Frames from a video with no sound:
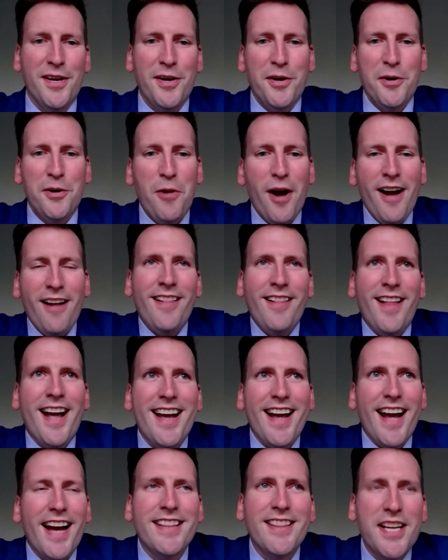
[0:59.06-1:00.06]
Well, I,
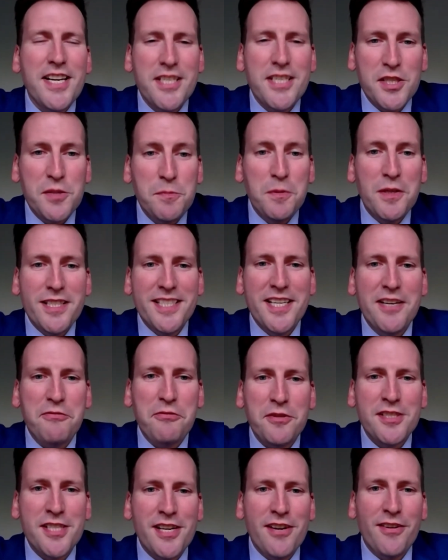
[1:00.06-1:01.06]
would like to split the
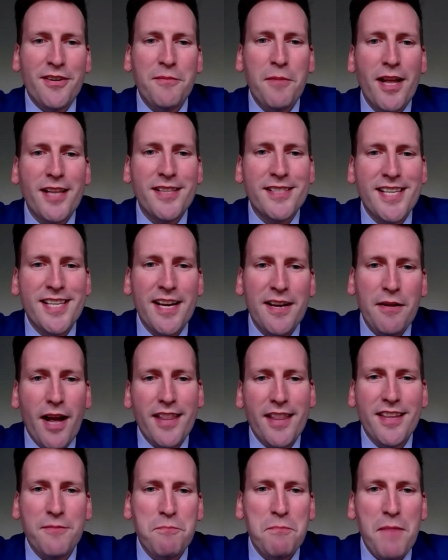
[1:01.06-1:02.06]
difference here and, and, say I
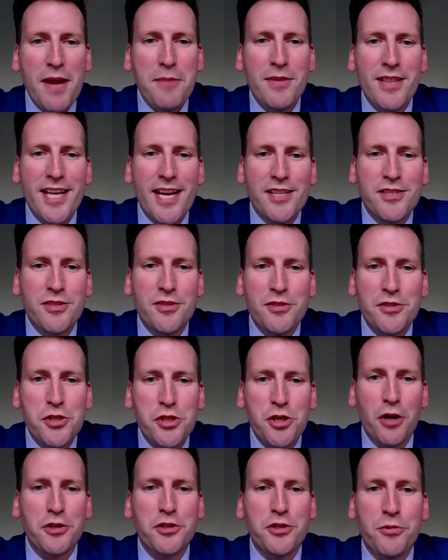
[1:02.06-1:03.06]
think maybe the answer is
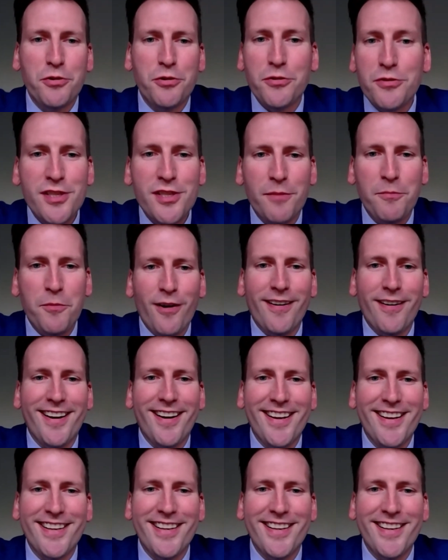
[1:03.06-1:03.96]
chartreuse somewhere in a